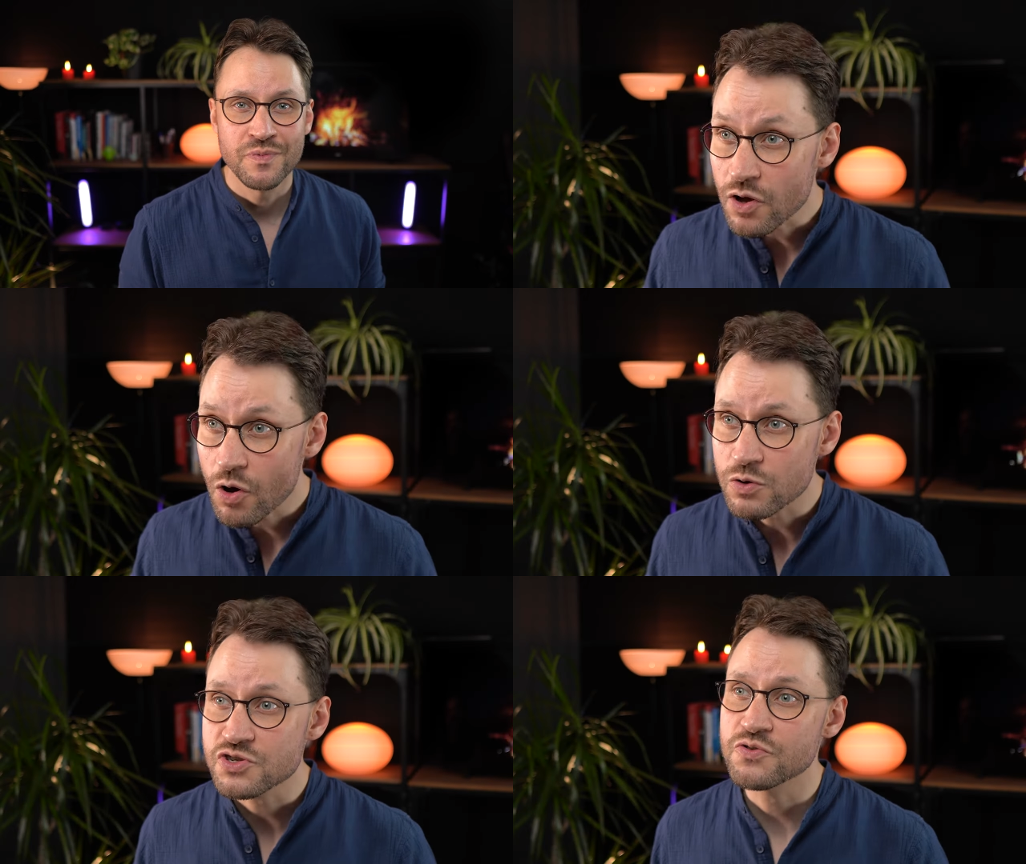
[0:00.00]
I'll
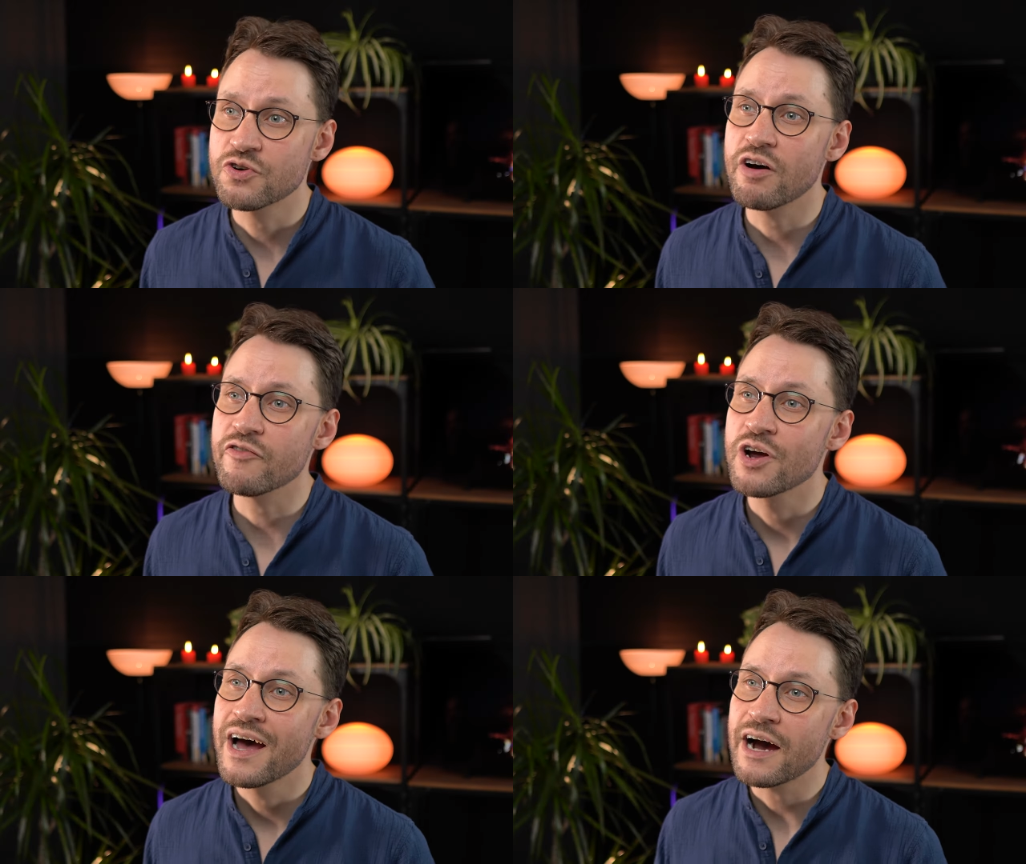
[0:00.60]
also
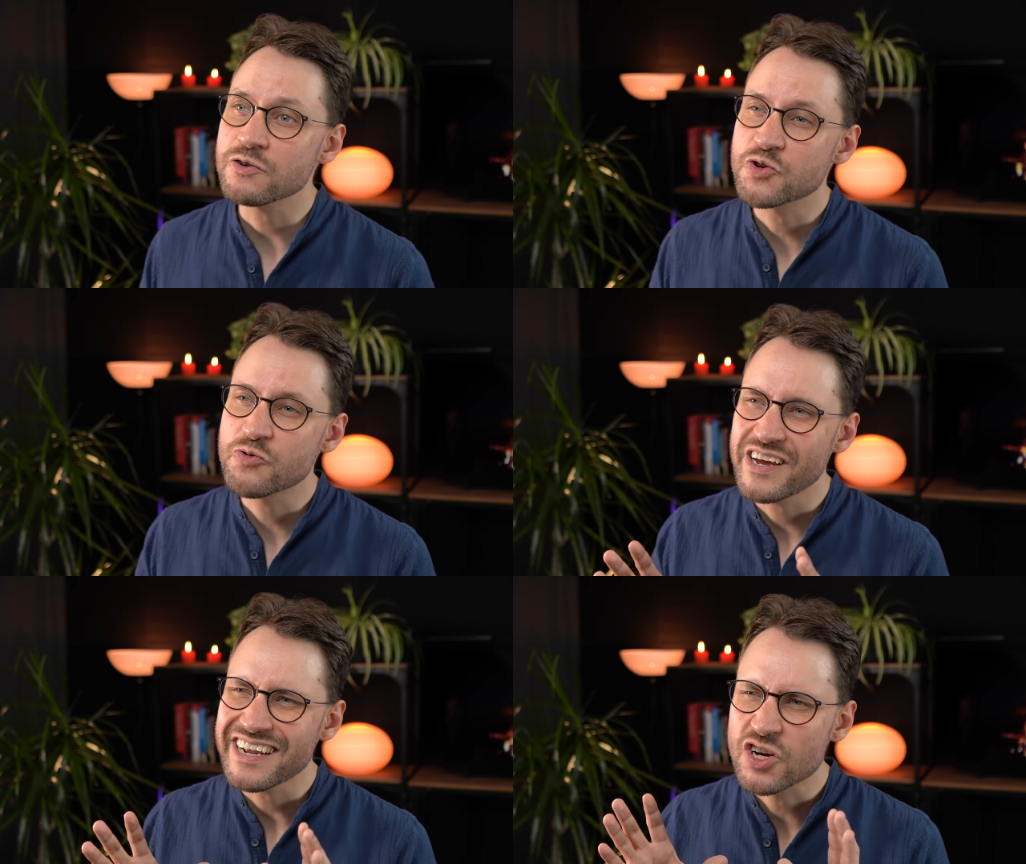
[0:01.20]
cover how to
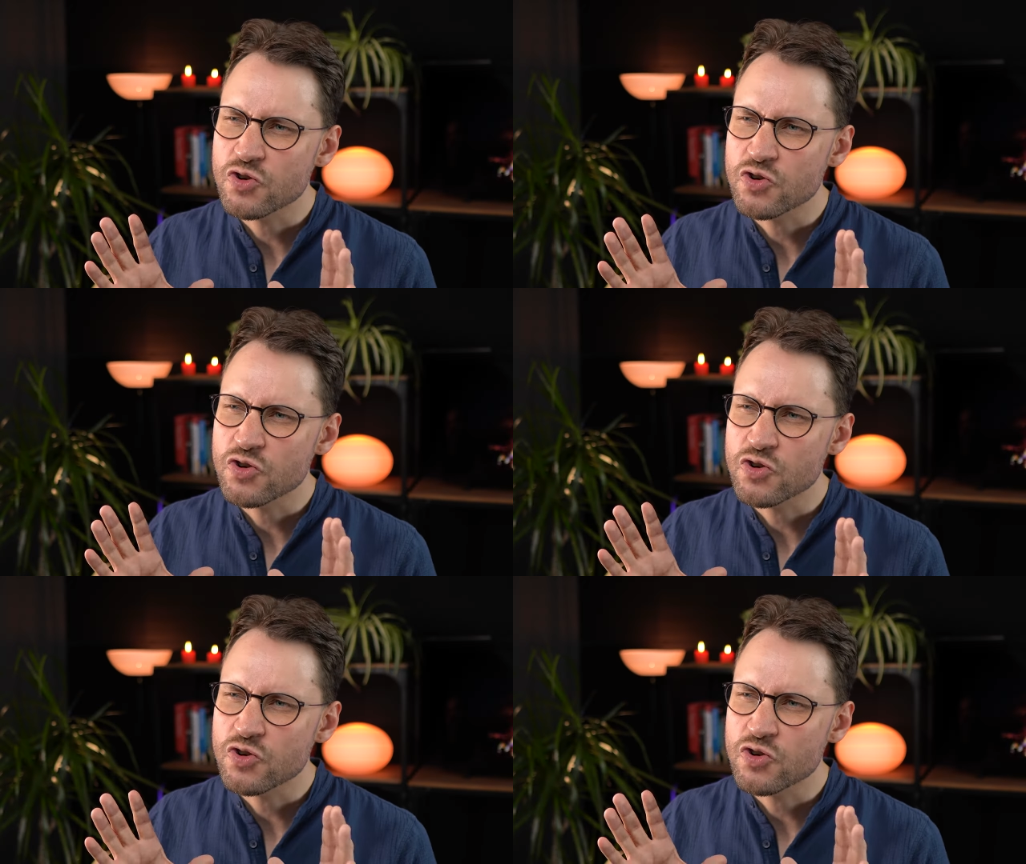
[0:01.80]
create a